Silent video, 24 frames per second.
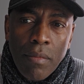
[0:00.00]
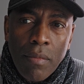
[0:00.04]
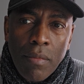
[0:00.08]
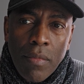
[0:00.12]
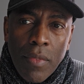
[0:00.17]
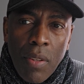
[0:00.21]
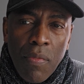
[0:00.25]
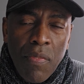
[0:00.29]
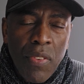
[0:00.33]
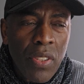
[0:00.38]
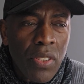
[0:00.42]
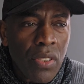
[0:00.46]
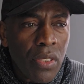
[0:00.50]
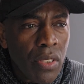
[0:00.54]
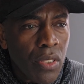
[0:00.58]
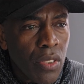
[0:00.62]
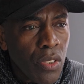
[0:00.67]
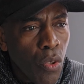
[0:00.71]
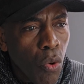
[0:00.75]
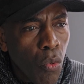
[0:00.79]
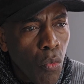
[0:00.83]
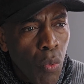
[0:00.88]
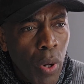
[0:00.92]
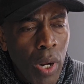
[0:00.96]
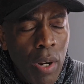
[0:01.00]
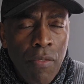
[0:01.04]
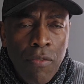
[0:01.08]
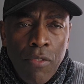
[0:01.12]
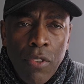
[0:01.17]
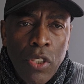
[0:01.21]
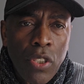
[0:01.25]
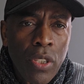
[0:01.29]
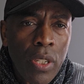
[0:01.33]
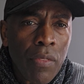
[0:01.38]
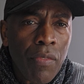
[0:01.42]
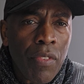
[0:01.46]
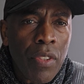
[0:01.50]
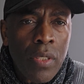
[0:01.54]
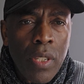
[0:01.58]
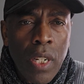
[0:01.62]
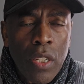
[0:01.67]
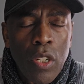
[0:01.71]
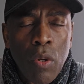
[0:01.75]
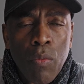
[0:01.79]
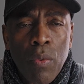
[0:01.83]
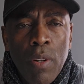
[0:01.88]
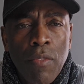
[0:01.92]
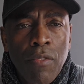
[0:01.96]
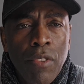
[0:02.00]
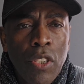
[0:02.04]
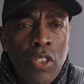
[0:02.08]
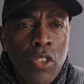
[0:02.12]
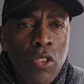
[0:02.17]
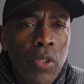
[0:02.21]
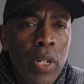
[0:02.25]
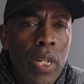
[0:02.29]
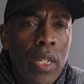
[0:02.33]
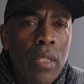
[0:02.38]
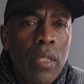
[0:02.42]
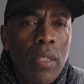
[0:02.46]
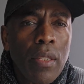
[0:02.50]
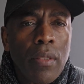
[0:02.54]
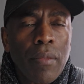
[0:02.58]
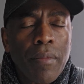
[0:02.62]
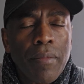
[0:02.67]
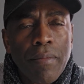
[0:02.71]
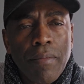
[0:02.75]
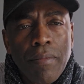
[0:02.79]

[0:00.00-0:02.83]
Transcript: If it's your will, frust- if it's not your will, frustrate it.